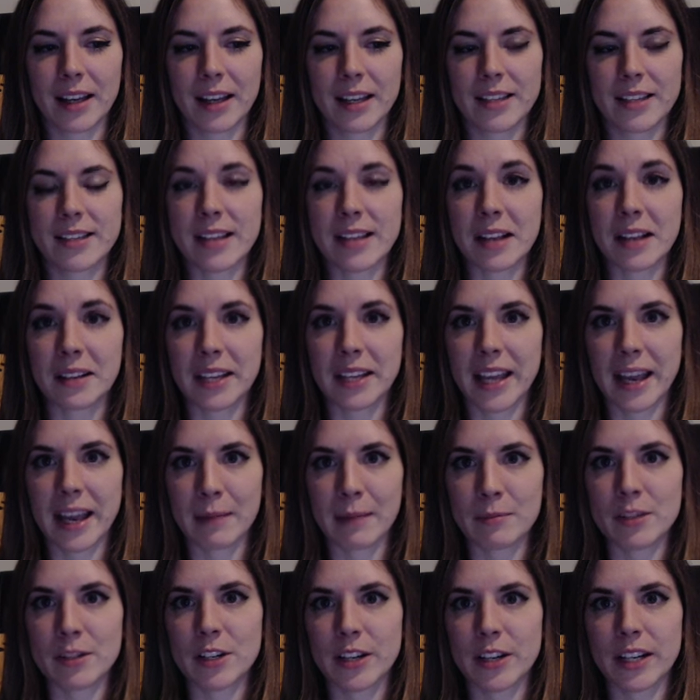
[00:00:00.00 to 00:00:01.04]
Zelda
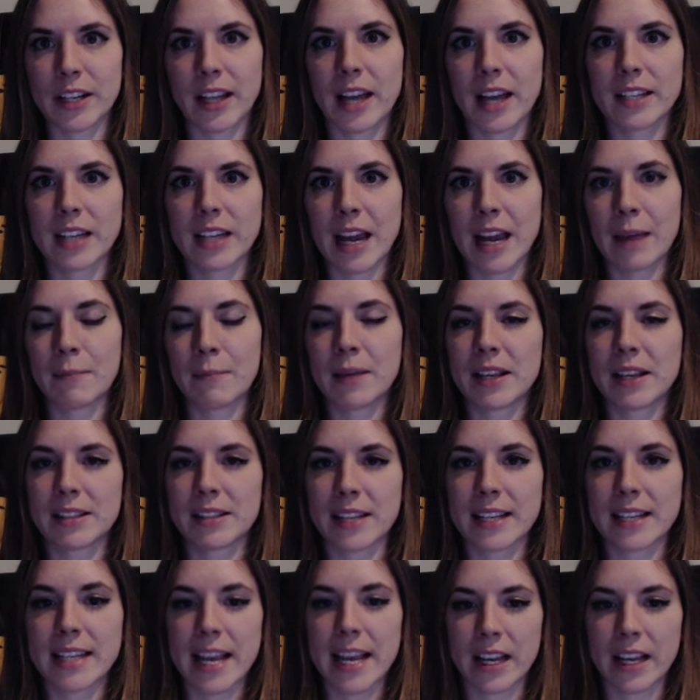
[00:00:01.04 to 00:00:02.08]
games during that time, because
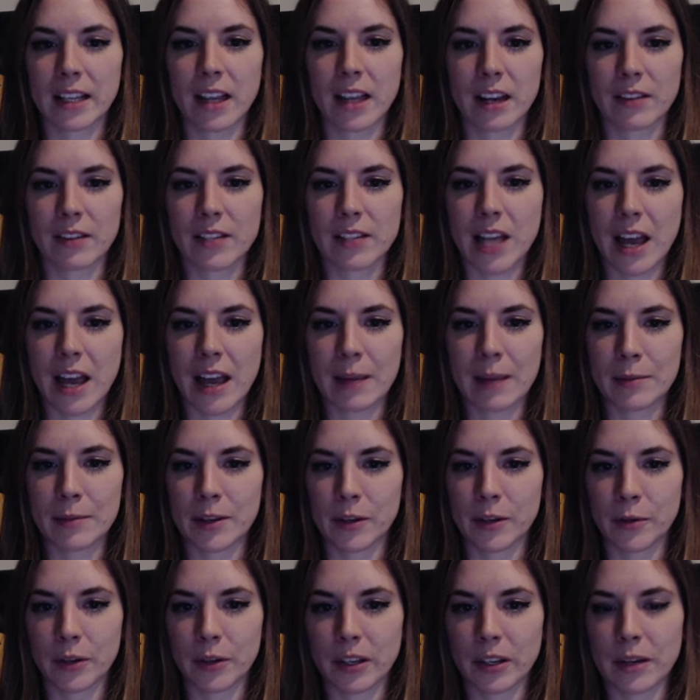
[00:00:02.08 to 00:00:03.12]
they take a lot of time and
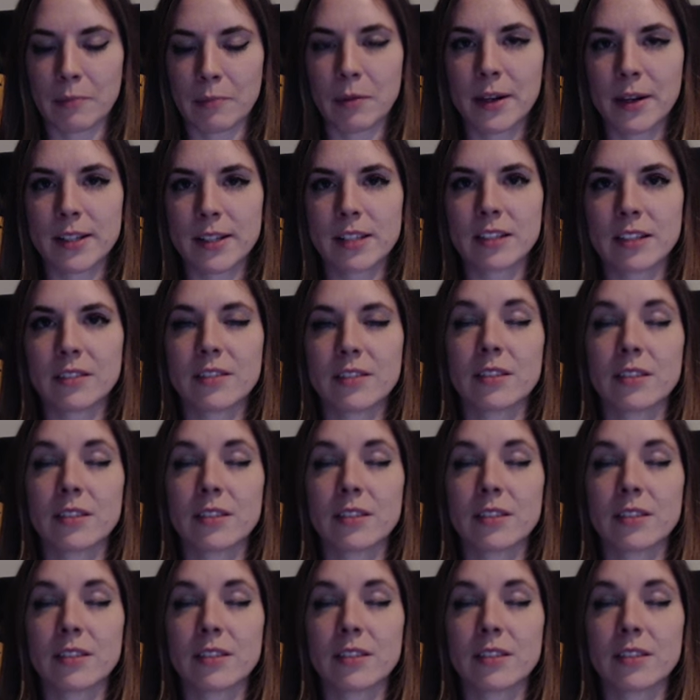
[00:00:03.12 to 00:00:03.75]
they're really immersive.